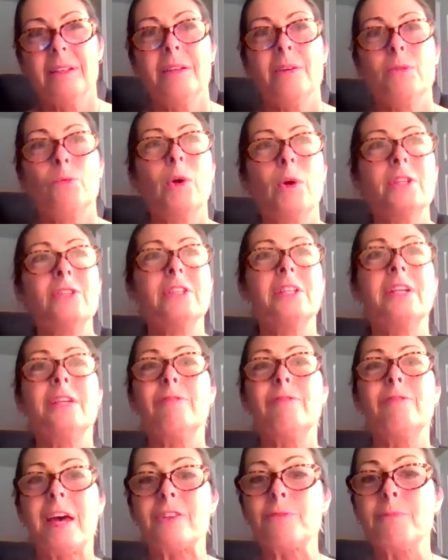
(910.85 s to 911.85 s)
What's an
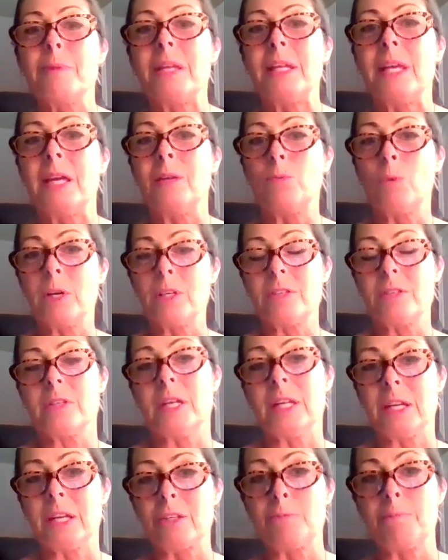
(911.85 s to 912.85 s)
investment and what's
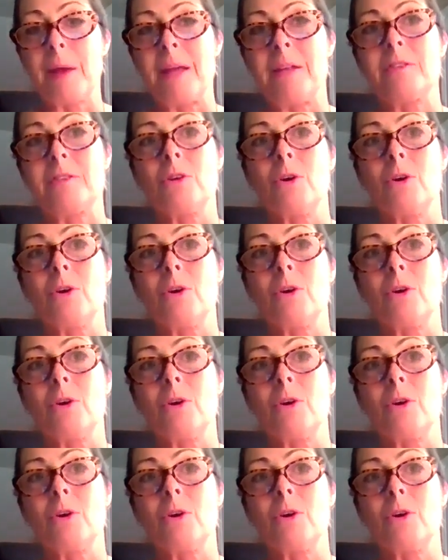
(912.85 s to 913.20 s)
an expense?